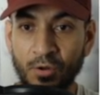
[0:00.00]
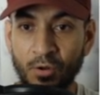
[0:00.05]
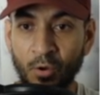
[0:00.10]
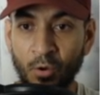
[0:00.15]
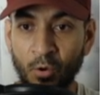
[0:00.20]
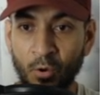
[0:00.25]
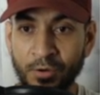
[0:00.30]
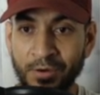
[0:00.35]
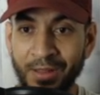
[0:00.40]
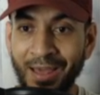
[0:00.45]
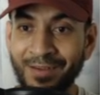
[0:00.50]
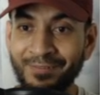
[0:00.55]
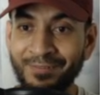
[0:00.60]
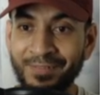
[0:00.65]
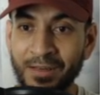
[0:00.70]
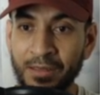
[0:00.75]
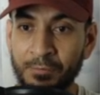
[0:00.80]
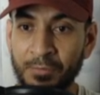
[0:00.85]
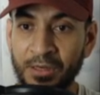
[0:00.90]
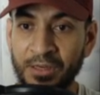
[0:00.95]
on
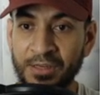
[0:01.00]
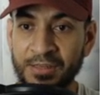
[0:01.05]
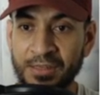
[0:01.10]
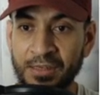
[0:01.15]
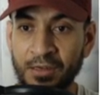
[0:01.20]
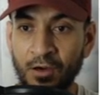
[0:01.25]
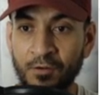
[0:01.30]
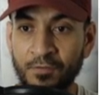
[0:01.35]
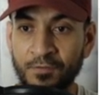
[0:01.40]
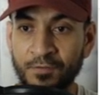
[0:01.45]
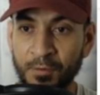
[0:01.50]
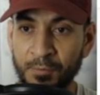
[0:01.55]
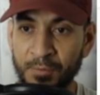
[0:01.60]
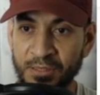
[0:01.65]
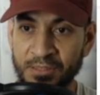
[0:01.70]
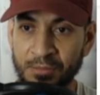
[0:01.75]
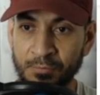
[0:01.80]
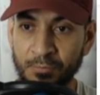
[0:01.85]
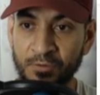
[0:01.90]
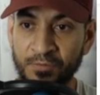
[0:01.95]
availability of
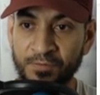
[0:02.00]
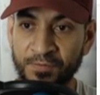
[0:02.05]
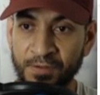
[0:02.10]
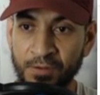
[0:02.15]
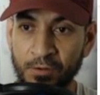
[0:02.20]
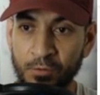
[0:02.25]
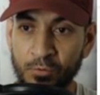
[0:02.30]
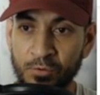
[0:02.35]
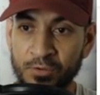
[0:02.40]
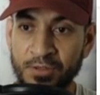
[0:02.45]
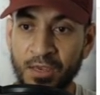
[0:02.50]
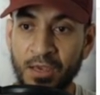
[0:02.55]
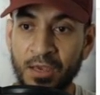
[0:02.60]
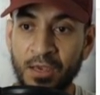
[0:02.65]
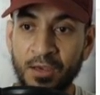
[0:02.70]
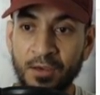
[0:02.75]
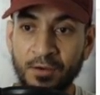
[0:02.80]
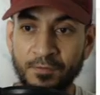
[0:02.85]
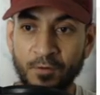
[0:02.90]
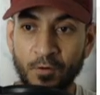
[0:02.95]
fermentable fuels
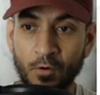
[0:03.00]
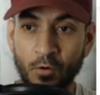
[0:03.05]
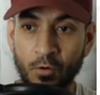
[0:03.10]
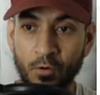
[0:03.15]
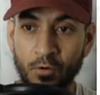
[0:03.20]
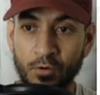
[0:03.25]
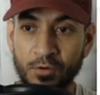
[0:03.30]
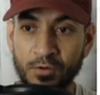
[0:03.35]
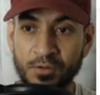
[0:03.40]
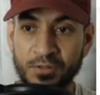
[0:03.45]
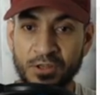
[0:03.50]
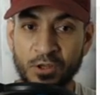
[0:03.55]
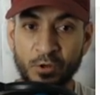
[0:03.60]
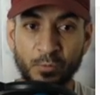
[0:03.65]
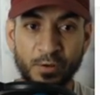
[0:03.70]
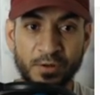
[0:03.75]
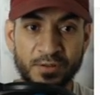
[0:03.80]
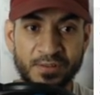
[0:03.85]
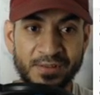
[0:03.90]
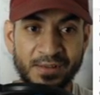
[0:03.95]
for
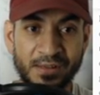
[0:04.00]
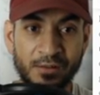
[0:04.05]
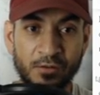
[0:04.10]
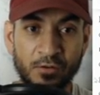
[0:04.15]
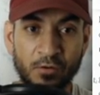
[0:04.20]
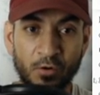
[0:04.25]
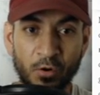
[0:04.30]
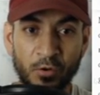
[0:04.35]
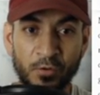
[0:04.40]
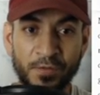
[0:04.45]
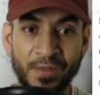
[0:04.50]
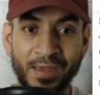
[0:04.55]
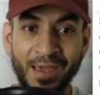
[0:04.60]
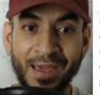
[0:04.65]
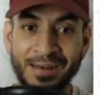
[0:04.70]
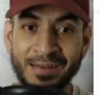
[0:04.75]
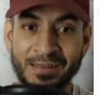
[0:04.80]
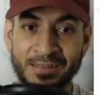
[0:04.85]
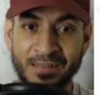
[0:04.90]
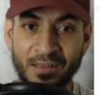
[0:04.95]
tumor cell growth
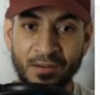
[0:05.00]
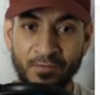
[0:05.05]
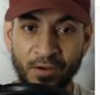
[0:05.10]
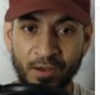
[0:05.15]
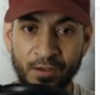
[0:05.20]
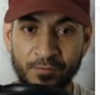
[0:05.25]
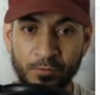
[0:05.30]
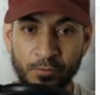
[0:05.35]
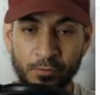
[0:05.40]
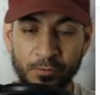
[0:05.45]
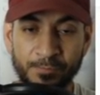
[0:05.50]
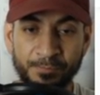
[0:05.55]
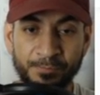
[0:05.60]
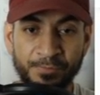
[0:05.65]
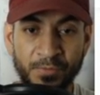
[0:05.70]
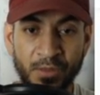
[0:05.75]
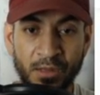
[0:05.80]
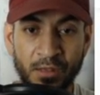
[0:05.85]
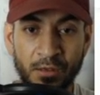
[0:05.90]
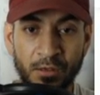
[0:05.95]
and survival.
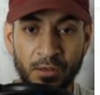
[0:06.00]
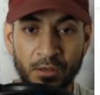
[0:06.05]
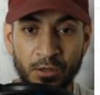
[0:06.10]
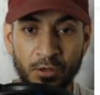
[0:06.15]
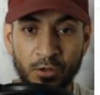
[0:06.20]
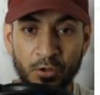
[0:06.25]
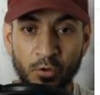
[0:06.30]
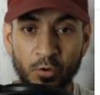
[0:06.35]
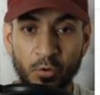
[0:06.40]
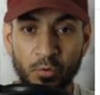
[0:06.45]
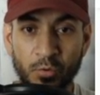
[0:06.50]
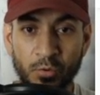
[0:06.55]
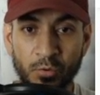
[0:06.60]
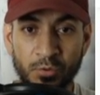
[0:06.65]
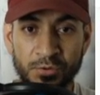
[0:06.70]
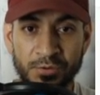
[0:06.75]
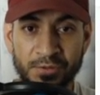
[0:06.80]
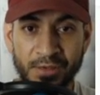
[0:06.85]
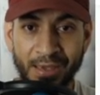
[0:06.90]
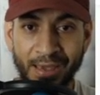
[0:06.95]

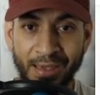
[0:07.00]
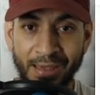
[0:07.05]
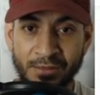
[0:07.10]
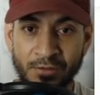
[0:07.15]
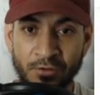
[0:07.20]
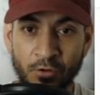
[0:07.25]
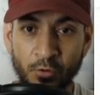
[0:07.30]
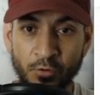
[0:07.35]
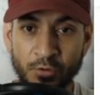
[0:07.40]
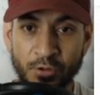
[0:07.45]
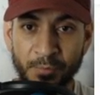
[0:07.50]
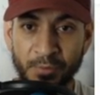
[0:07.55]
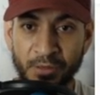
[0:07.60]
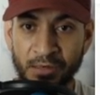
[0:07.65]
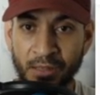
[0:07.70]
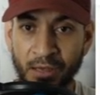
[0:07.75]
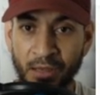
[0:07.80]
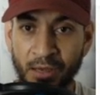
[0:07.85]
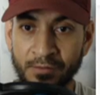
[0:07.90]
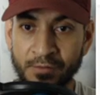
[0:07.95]
Glucose and
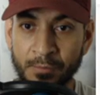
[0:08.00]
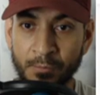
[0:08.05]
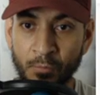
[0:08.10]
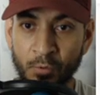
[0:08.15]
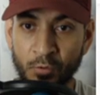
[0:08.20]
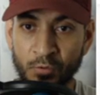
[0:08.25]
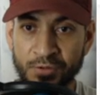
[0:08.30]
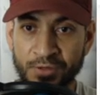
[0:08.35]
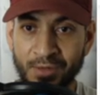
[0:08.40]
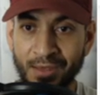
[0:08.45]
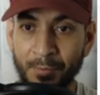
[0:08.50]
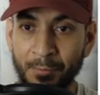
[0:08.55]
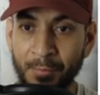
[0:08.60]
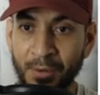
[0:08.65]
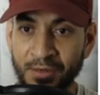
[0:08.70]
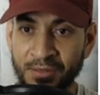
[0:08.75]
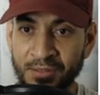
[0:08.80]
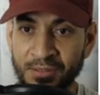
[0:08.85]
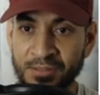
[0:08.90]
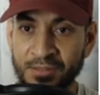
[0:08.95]
glutamine are the most
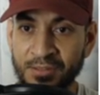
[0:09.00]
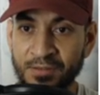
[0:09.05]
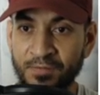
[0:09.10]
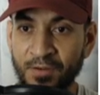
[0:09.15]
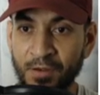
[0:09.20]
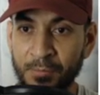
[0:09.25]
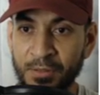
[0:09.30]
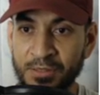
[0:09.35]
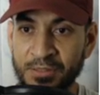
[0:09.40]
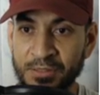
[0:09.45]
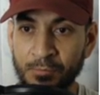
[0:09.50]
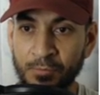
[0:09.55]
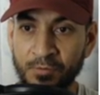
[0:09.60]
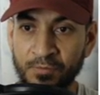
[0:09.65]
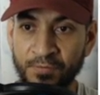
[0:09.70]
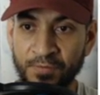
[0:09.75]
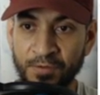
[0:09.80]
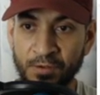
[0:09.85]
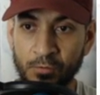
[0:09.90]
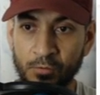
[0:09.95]
abundant fermentable
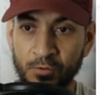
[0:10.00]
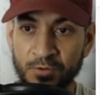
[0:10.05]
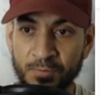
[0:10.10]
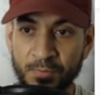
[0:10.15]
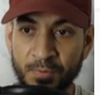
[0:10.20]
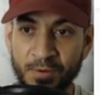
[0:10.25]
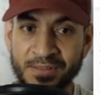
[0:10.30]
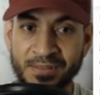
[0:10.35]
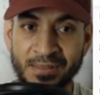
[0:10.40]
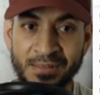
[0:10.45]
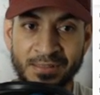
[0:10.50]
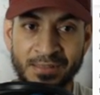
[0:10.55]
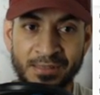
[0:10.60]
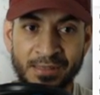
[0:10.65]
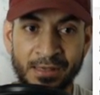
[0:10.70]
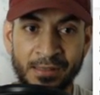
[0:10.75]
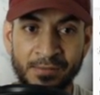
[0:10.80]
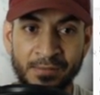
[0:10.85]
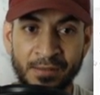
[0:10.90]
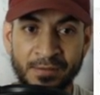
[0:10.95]
fuels present
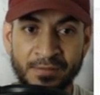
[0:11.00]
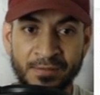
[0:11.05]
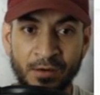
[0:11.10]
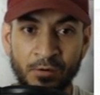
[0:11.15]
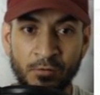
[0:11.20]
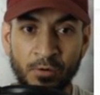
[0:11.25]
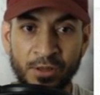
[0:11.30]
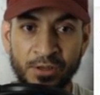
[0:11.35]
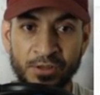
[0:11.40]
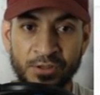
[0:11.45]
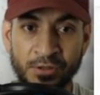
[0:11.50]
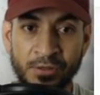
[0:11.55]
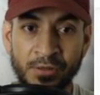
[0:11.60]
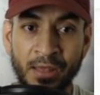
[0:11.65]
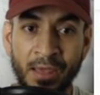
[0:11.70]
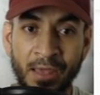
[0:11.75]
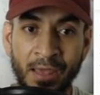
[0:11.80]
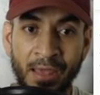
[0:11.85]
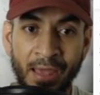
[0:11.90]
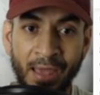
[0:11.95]
in the circulation
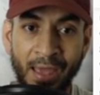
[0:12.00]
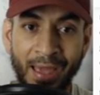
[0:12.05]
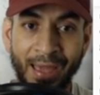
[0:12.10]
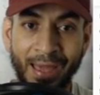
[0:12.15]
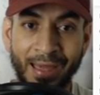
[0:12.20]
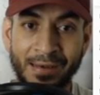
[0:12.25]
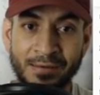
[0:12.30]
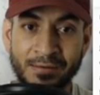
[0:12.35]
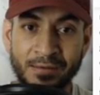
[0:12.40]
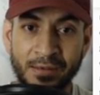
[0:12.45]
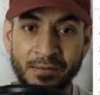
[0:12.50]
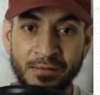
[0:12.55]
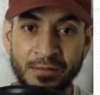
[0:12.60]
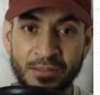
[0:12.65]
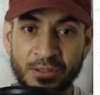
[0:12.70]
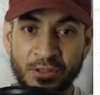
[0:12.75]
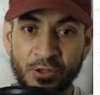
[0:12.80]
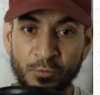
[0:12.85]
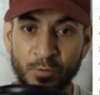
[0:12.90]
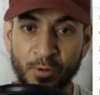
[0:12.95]
and in the
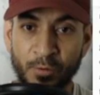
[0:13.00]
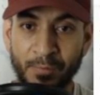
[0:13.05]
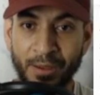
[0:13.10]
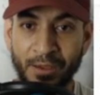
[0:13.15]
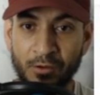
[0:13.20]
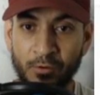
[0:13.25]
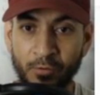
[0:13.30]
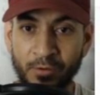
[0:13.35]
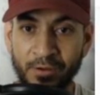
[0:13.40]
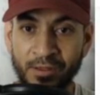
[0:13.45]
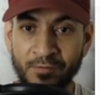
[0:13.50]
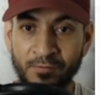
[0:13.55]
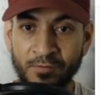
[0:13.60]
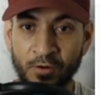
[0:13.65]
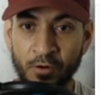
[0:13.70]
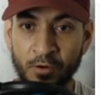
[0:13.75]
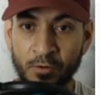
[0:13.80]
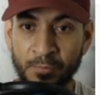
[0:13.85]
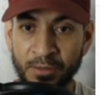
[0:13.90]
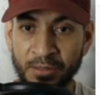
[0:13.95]
tumor
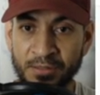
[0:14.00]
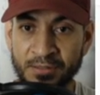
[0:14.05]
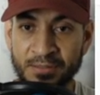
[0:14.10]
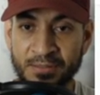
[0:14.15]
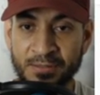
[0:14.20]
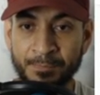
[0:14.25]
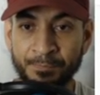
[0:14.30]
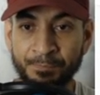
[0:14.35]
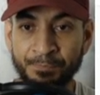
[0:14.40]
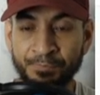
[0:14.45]
microenvironments.